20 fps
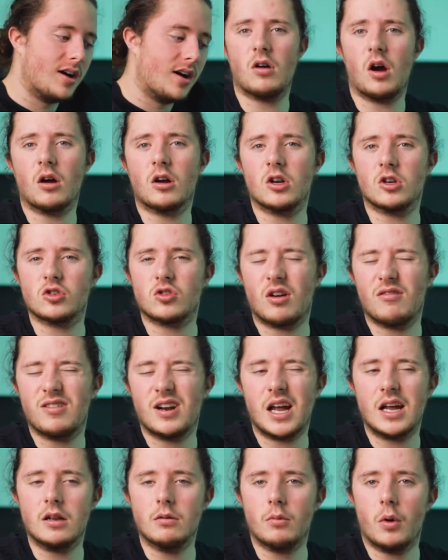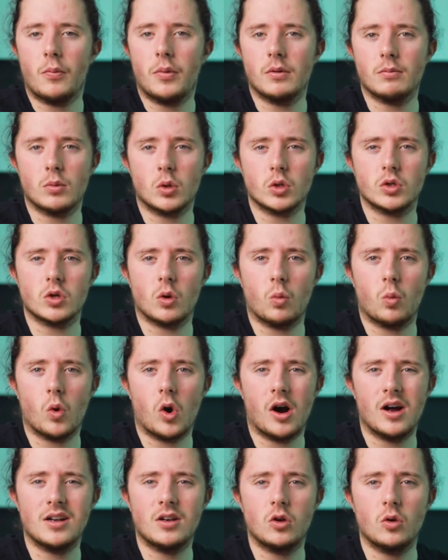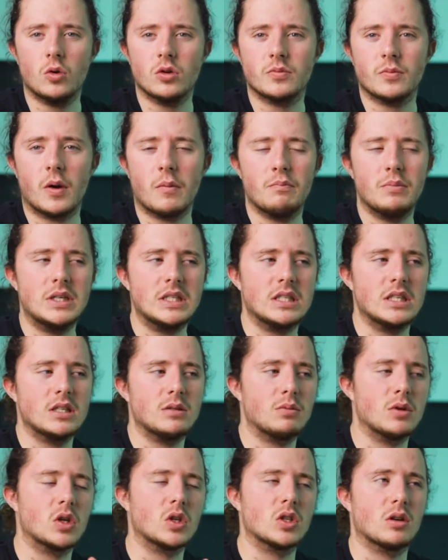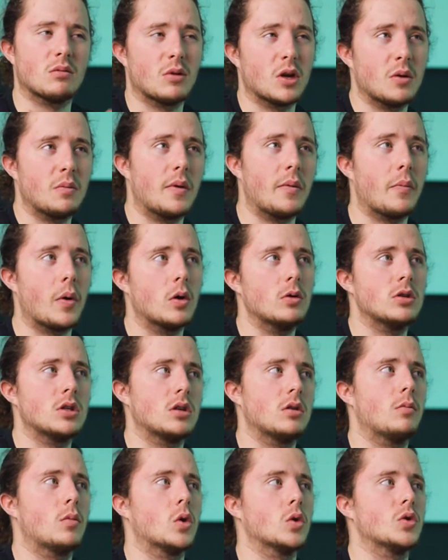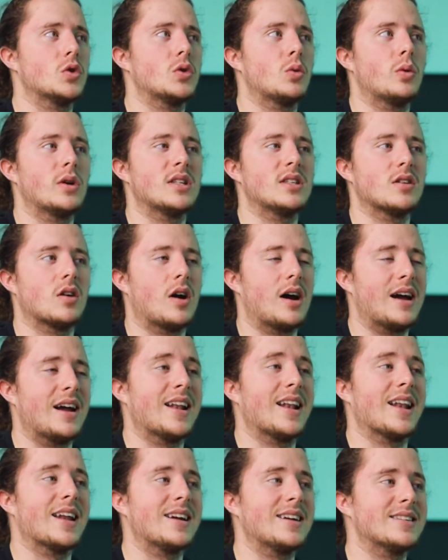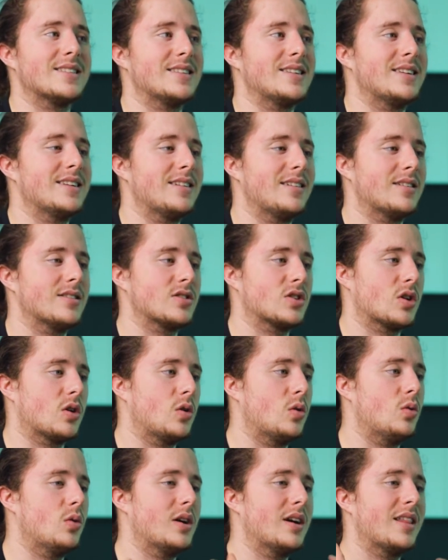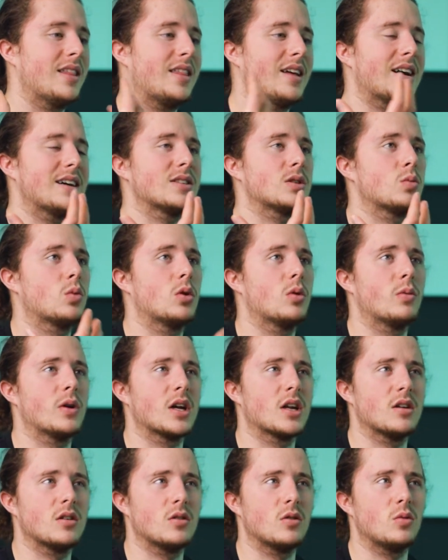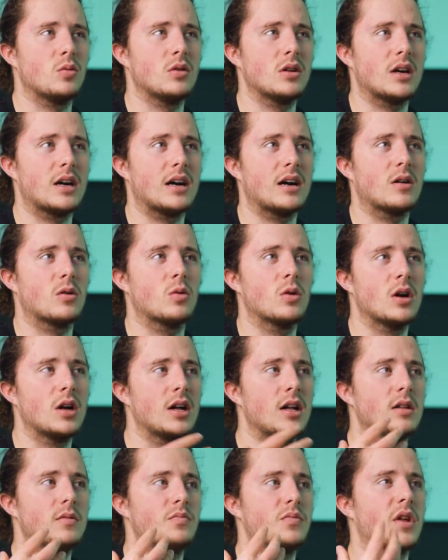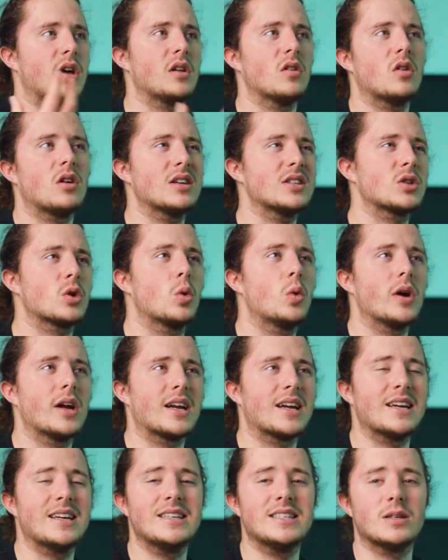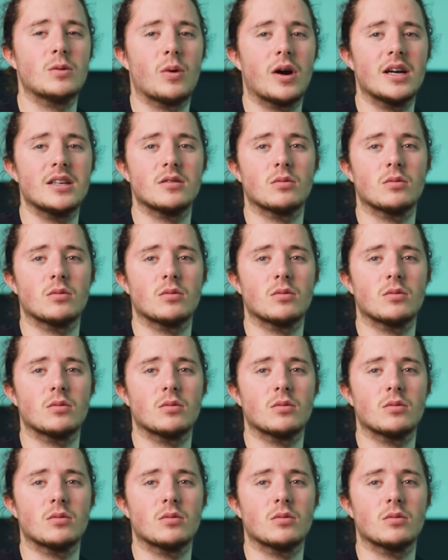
I'm going to try and relate them a bit more to what I do as my business, because I'm going to be posting them on Twitter and LinkedIn. So that's what we're going to do now. They're nice, quick, easy ways.